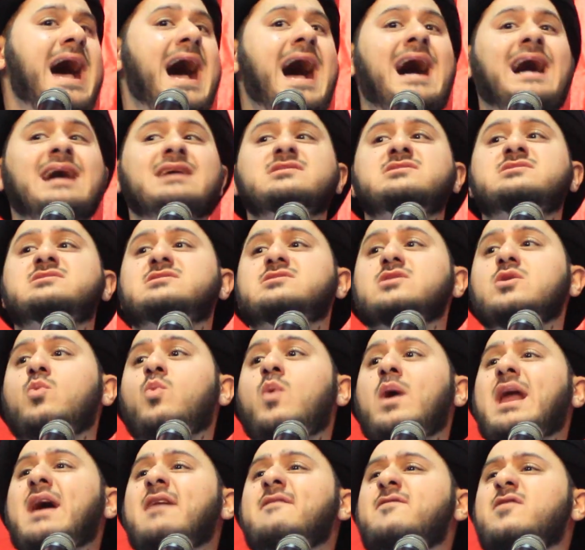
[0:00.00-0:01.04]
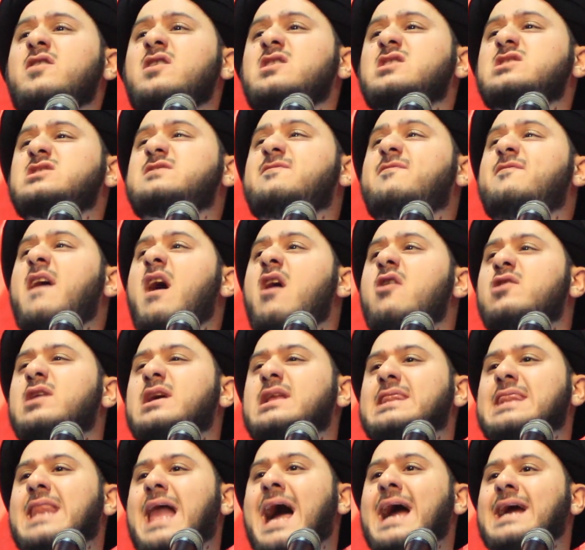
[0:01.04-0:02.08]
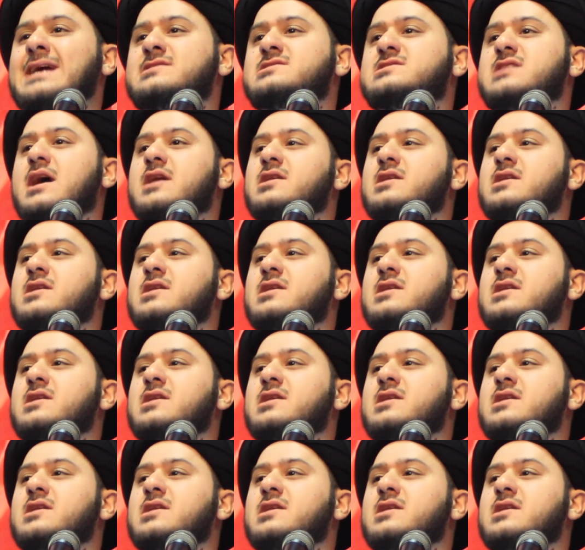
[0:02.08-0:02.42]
as whatever is very light